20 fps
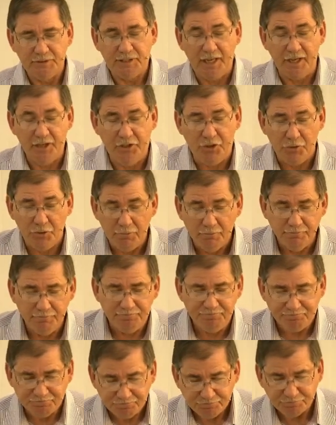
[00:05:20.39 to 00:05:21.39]
thank you
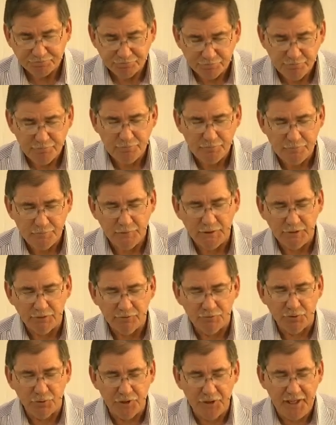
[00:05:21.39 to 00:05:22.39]

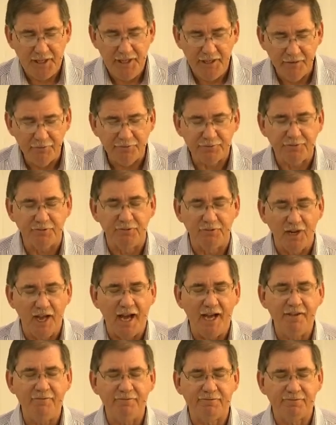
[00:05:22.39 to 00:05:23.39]
for the gift of
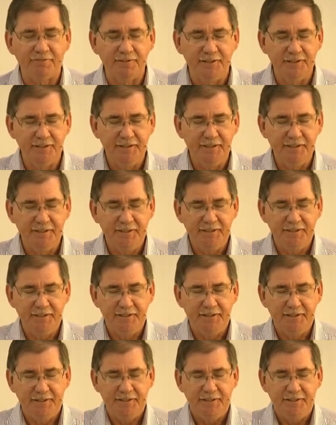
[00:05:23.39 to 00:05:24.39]
life,
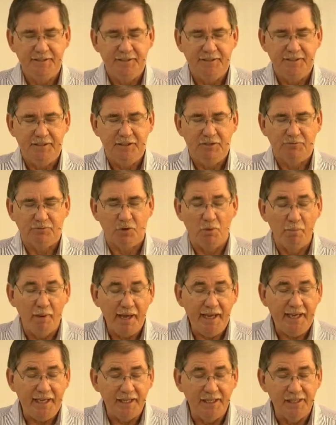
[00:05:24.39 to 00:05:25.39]
for
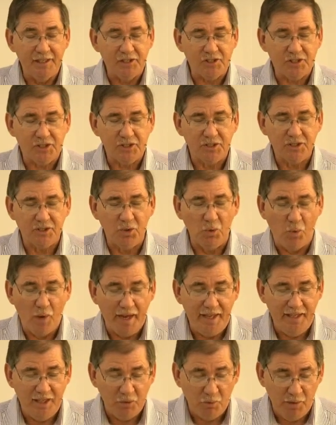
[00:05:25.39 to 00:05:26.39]
making us the
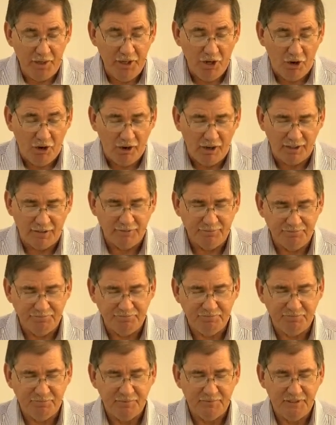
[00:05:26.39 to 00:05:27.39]
way that we are.
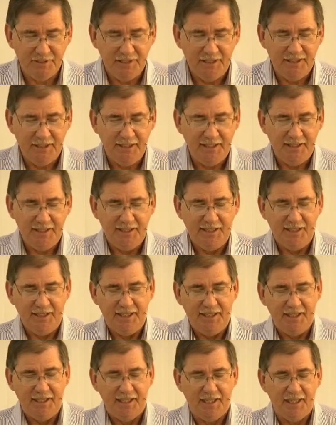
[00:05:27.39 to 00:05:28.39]

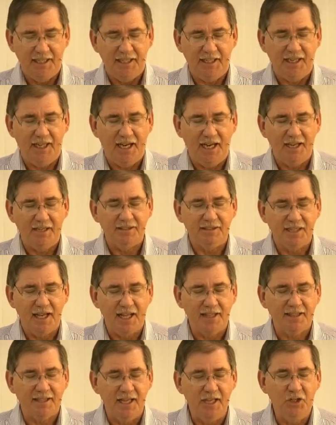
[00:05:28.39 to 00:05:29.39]
I,
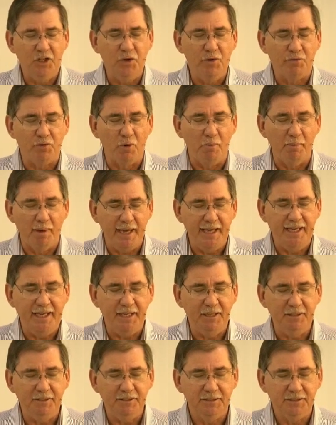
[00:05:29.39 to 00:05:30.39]
I thank you for
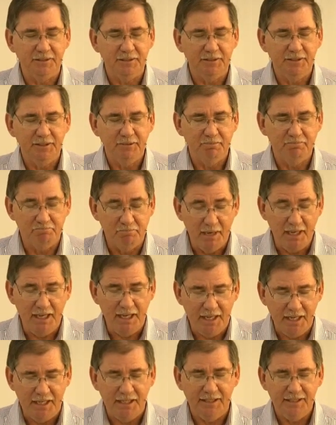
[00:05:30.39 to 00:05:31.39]
making
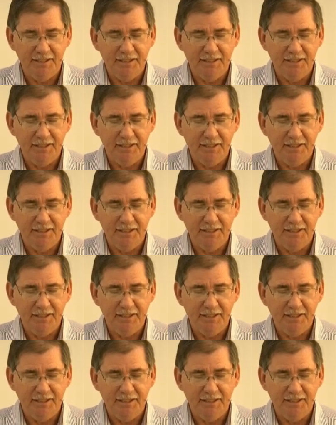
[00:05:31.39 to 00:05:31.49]
me,